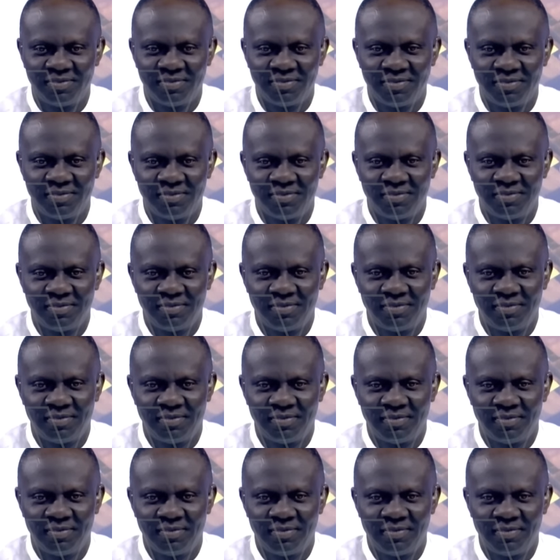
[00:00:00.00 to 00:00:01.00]

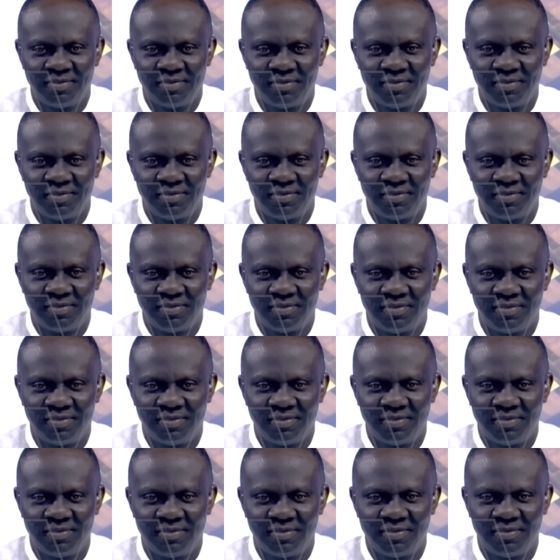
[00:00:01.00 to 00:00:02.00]

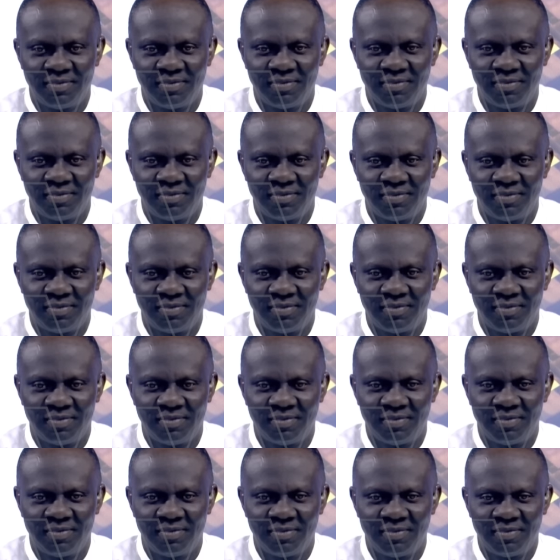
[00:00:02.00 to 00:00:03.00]

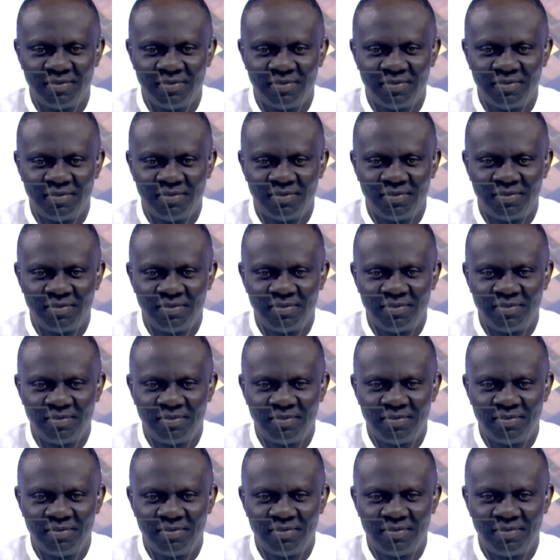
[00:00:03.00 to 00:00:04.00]

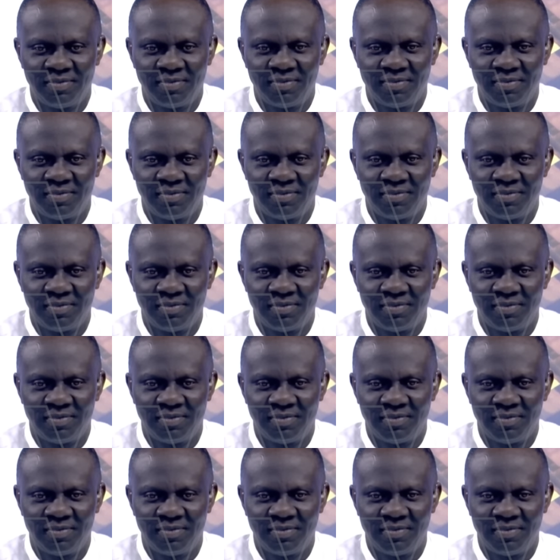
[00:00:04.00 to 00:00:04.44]
No words are spoken by the person on screen.